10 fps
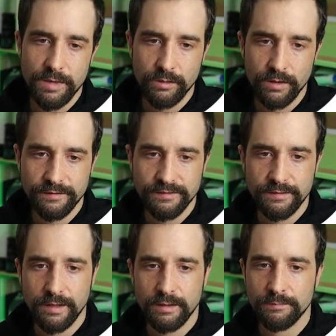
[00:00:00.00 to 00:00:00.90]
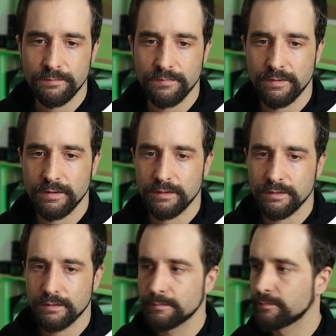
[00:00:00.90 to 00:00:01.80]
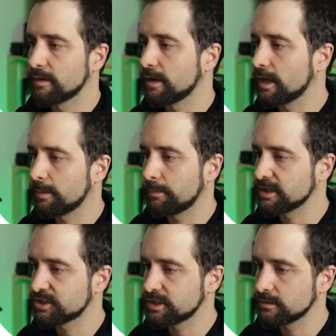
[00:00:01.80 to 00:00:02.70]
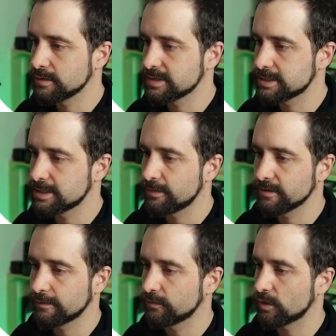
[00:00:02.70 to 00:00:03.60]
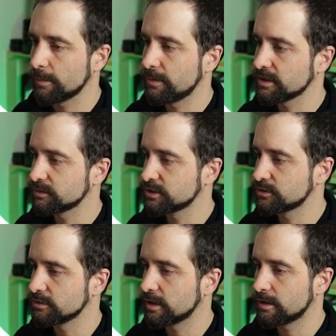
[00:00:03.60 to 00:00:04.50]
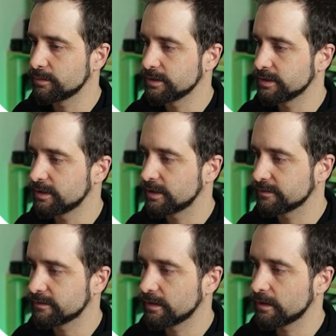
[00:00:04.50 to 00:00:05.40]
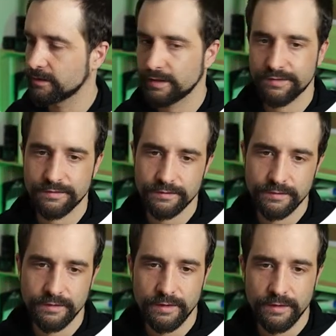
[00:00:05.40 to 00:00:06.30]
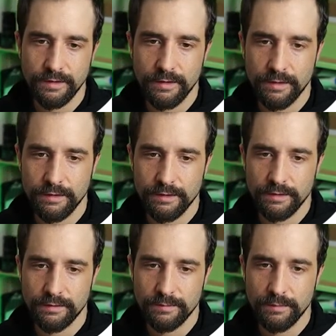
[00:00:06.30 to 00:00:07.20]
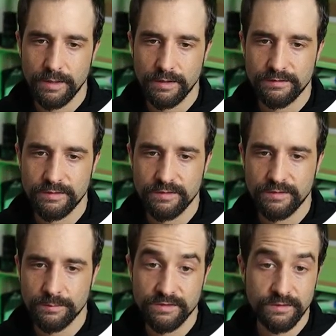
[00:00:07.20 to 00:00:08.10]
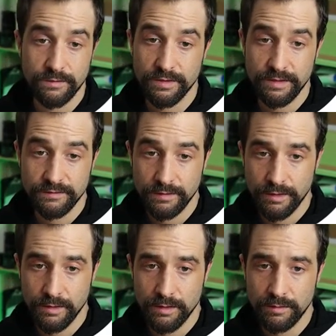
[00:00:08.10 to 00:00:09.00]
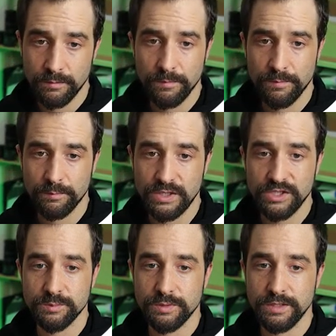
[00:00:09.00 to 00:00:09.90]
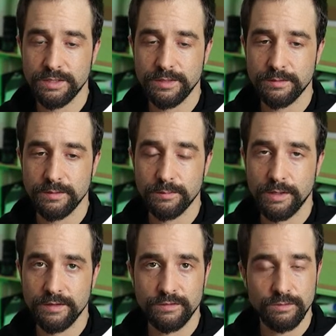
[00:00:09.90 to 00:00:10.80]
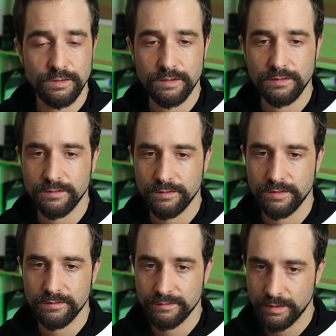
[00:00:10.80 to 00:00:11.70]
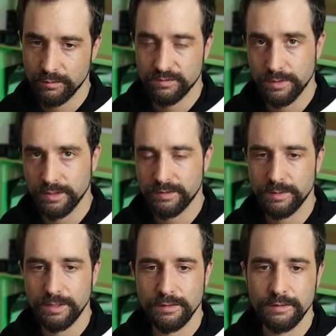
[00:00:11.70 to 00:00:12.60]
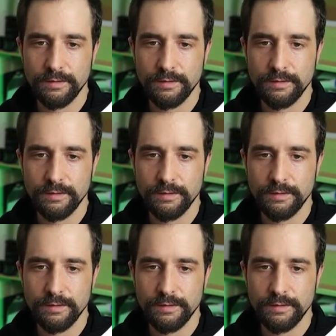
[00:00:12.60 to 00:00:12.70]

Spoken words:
I will install Apache with dependencies for Apache, which should already be installed, yes. My service Apache is already installed. PHP MySQL is already installed with MariaDB.